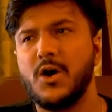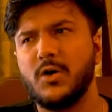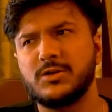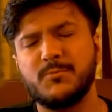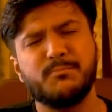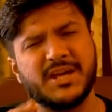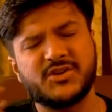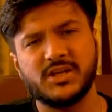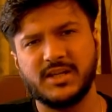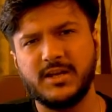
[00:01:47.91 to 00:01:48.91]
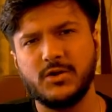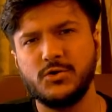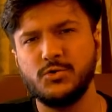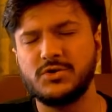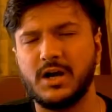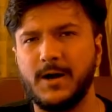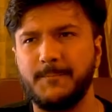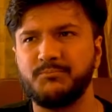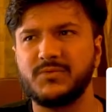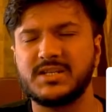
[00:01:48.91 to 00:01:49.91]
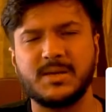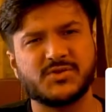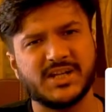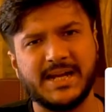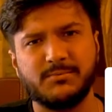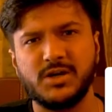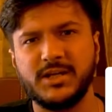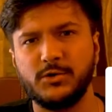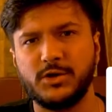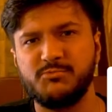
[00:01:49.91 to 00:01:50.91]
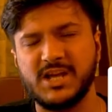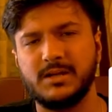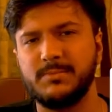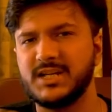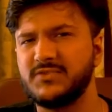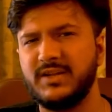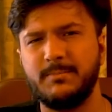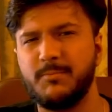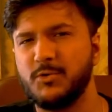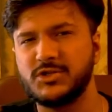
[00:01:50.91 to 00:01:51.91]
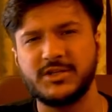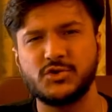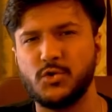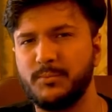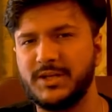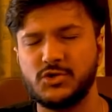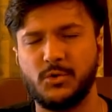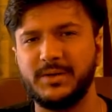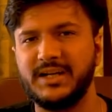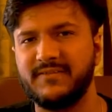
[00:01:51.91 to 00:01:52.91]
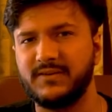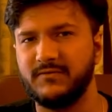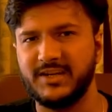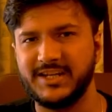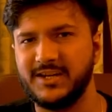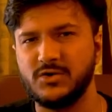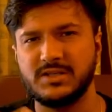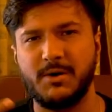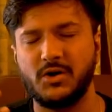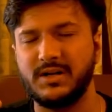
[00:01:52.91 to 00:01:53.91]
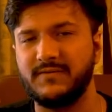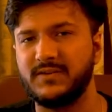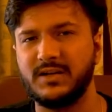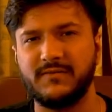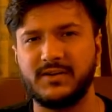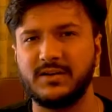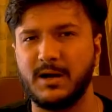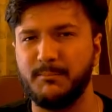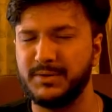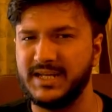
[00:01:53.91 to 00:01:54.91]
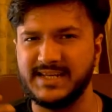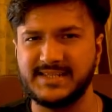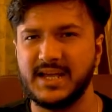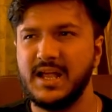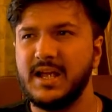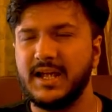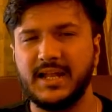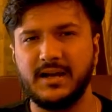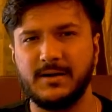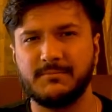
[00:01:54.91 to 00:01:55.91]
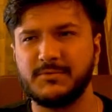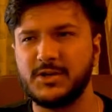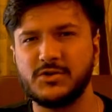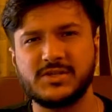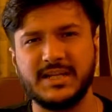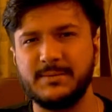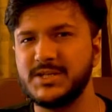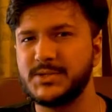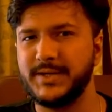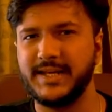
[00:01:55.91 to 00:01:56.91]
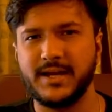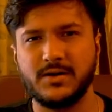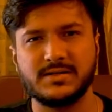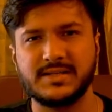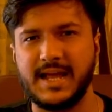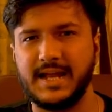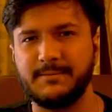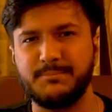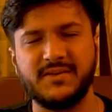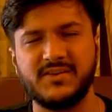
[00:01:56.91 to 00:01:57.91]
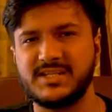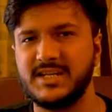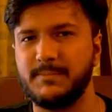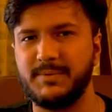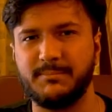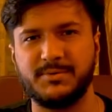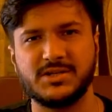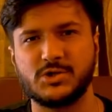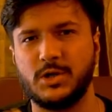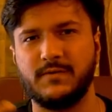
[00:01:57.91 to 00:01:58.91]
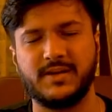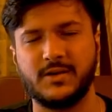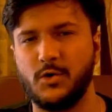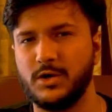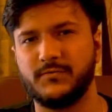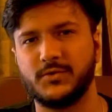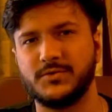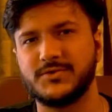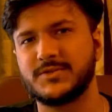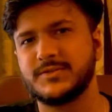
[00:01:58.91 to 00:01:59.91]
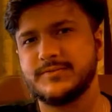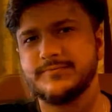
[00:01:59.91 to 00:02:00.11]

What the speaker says: Also, make sure that you do subscribe to our YouTube channel, because we'll be posting so many different videos about different companies, you know, syllabus videos and previous year papers, solving all of those.